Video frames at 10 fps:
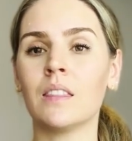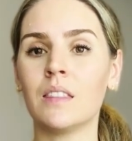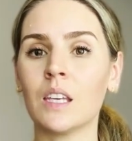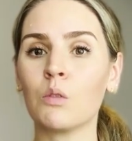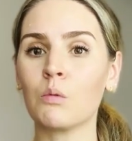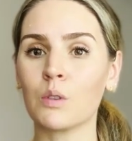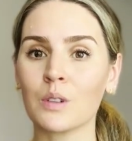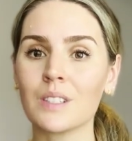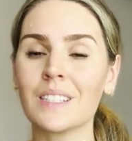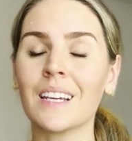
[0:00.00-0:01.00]
the
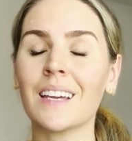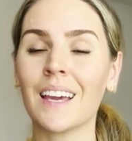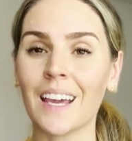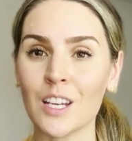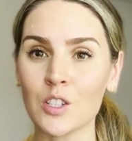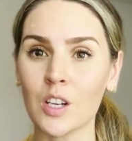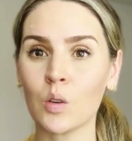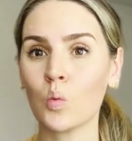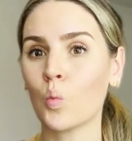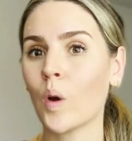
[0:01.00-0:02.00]
real estate
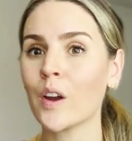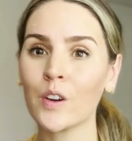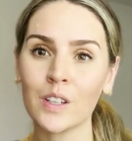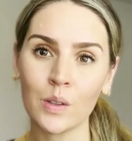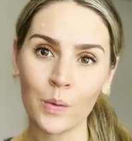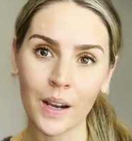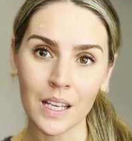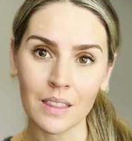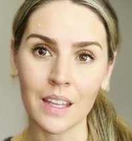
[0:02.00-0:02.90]
agent, wearing the right